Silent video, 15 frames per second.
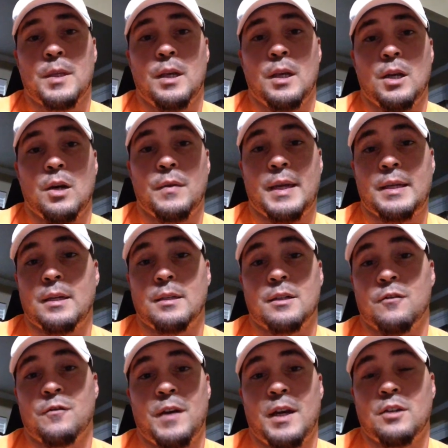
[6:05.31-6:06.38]
That doesn't
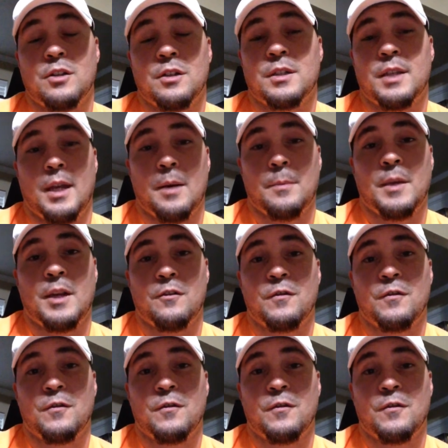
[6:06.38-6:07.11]
affect just him, that